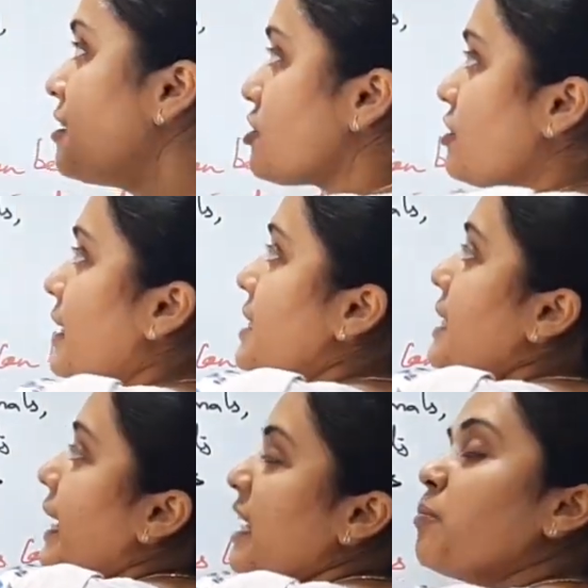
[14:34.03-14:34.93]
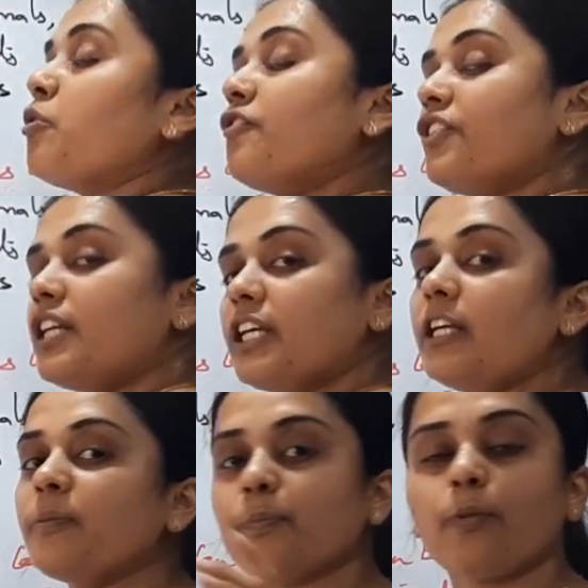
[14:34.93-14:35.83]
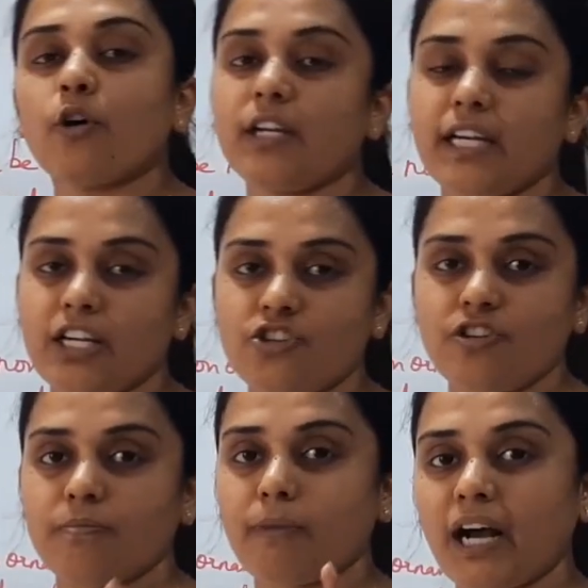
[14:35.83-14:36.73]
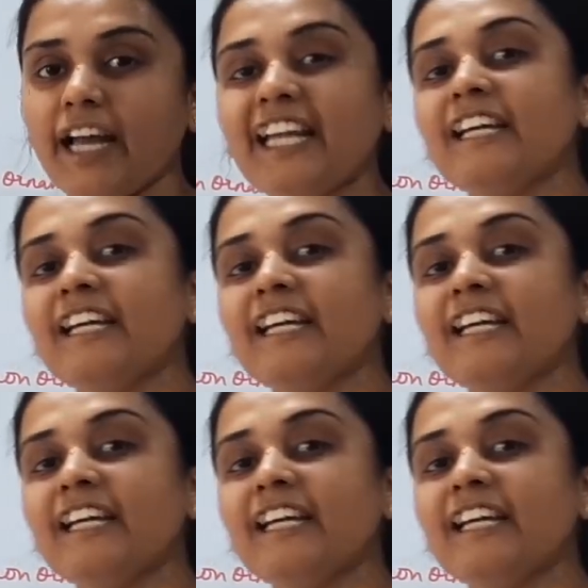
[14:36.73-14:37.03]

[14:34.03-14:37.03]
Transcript: So that is anemophily, pollination by